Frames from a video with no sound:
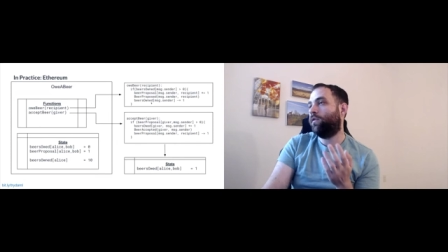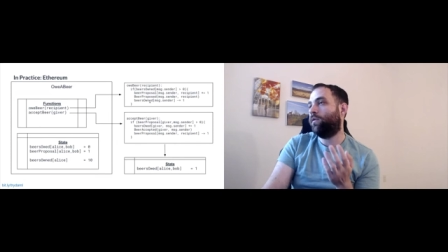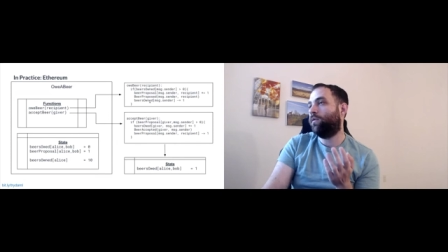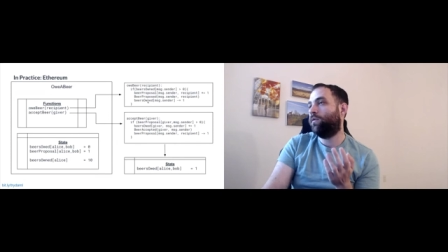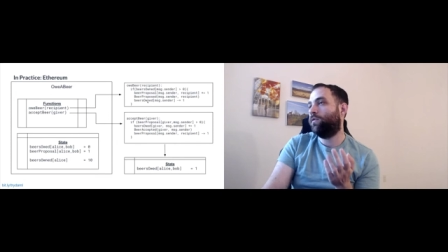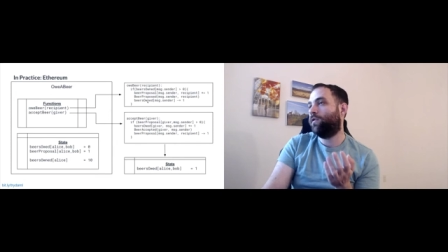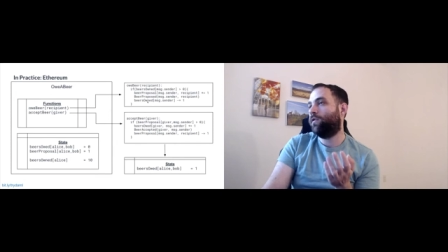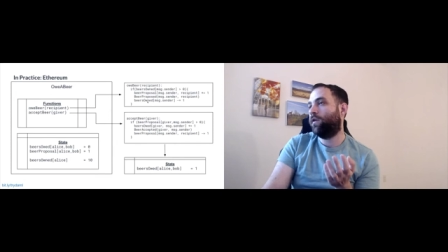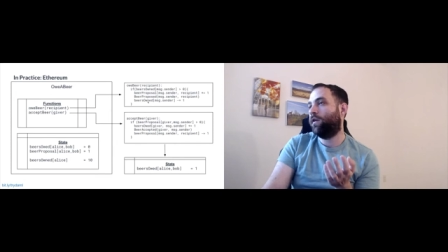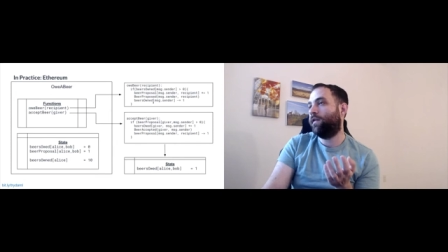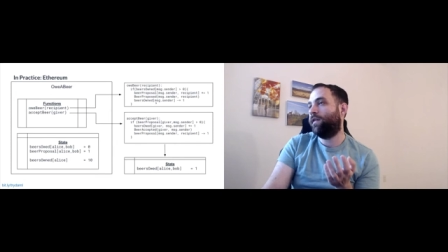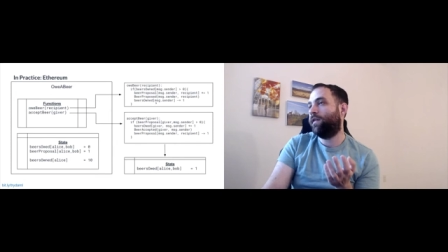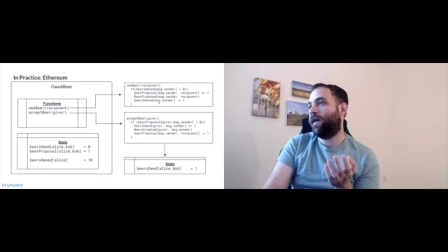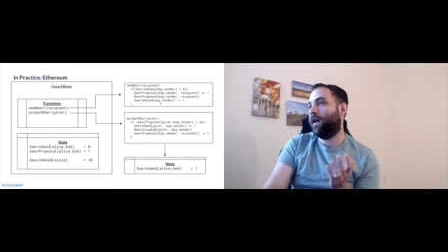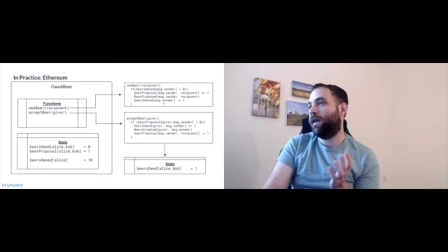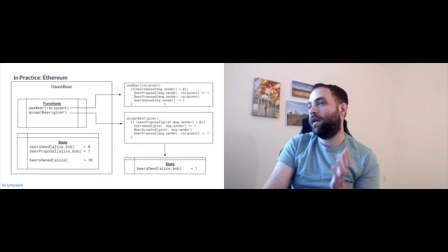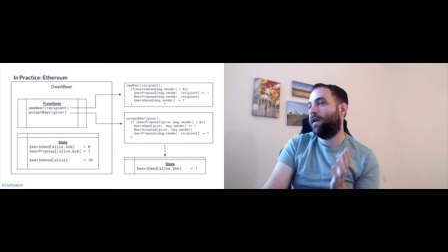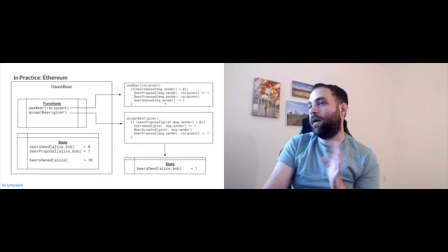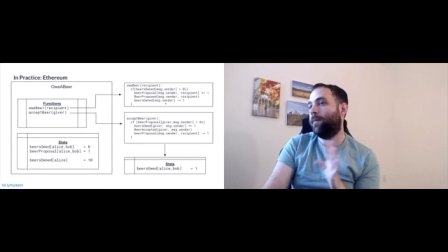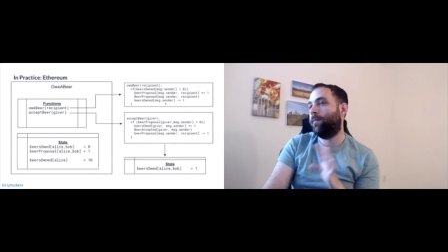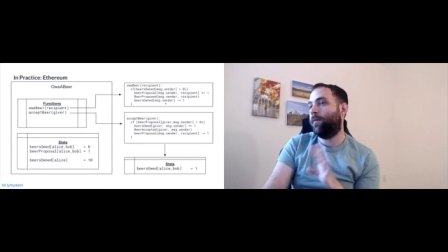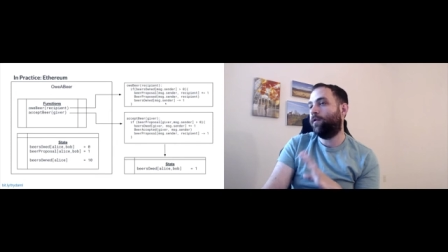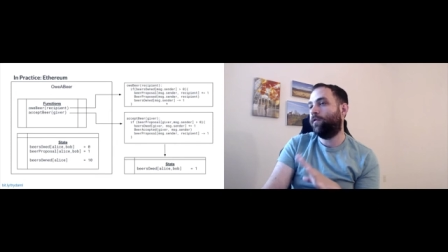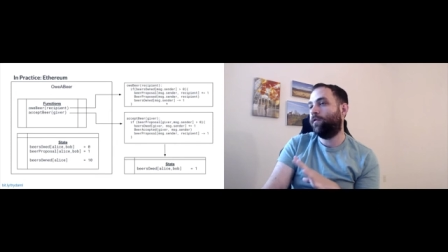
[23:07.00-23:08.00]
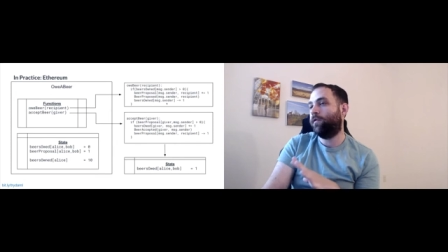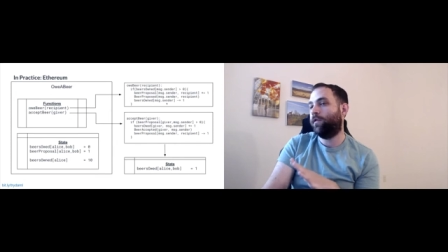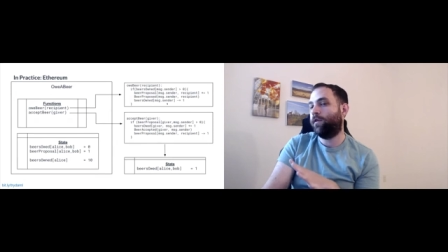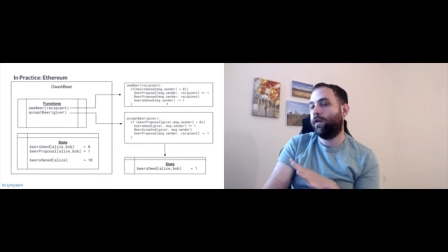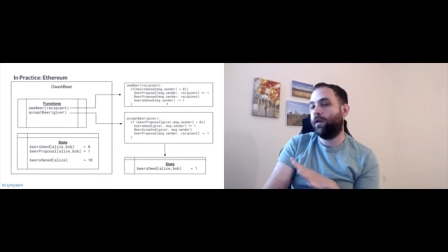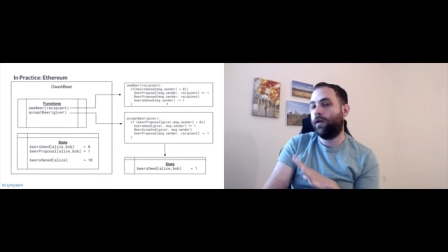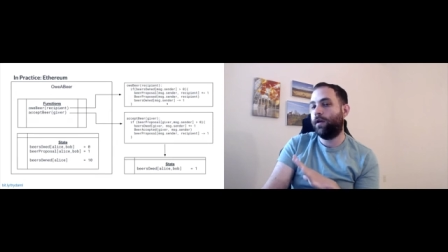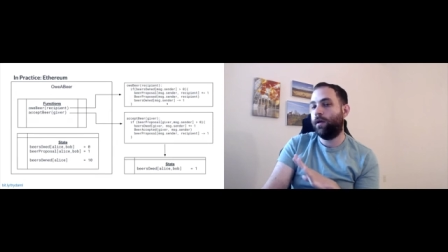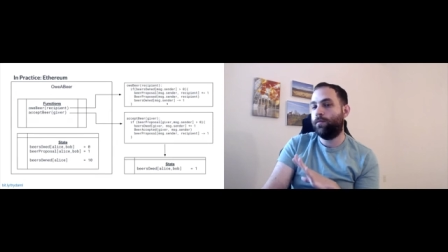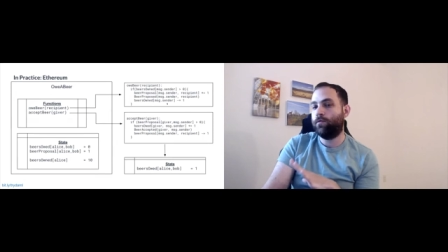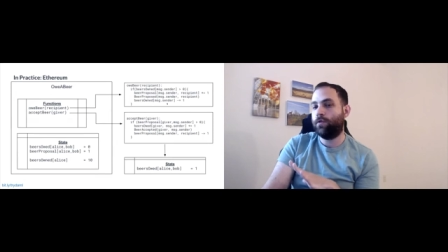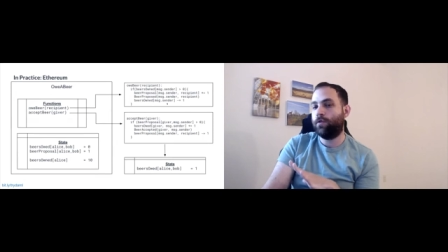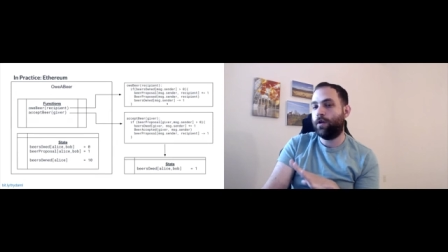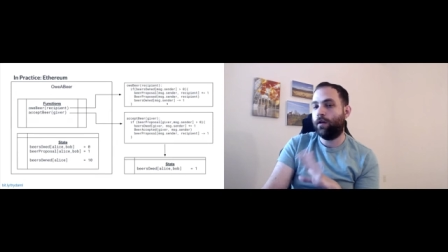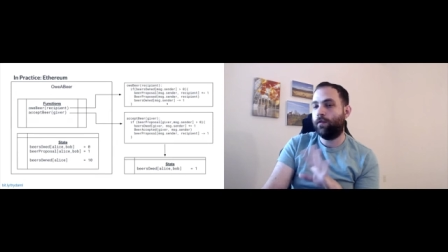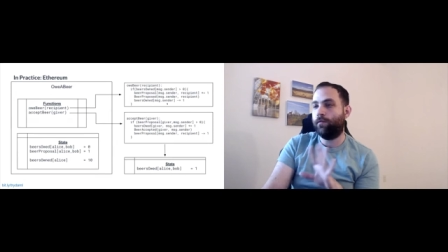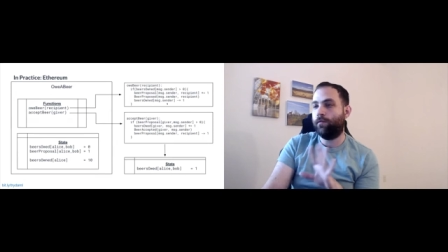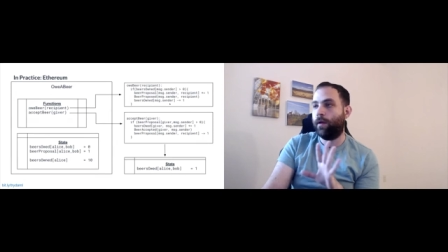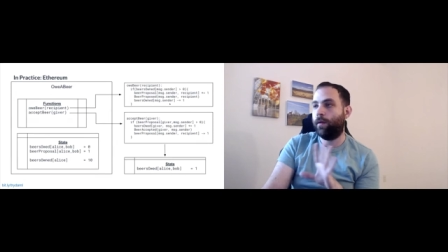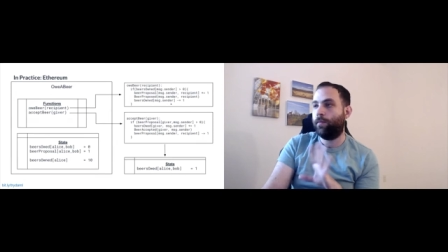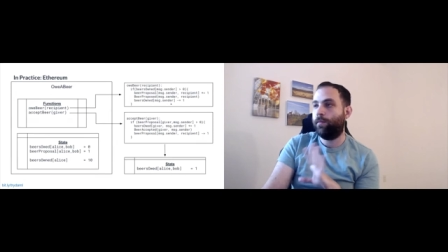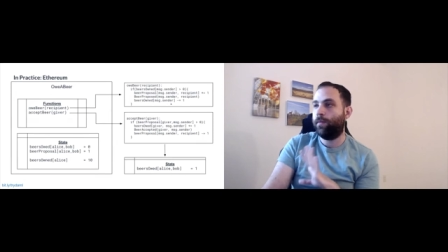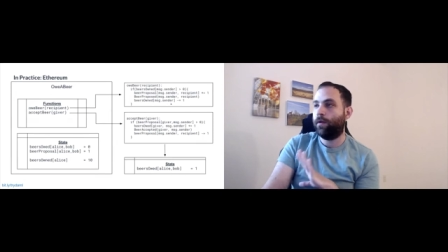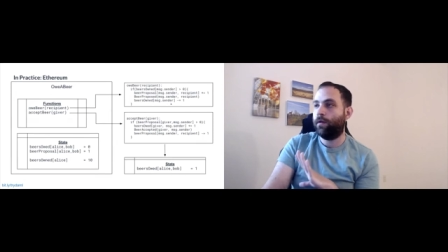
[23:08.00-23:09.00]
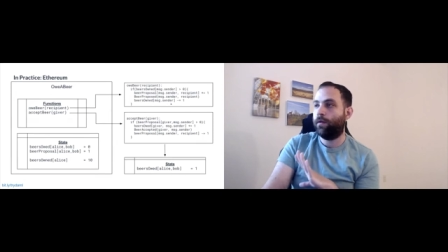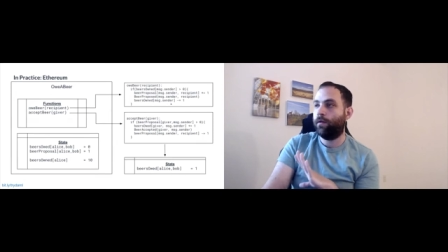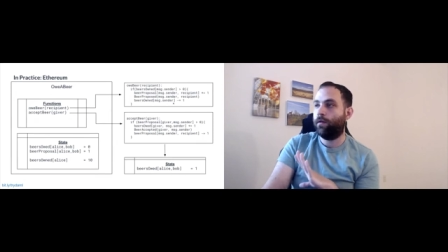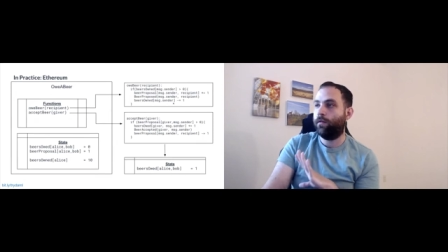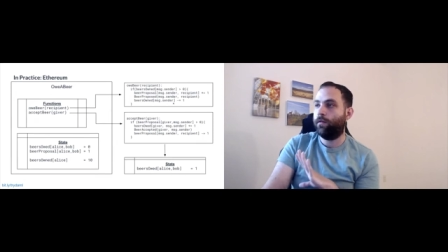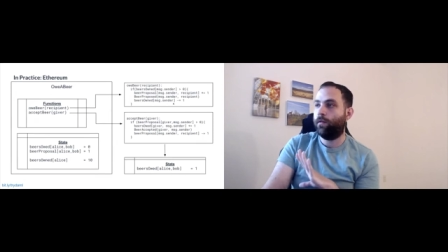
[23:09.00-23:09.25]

during that, I'm also going to keep track of my beer,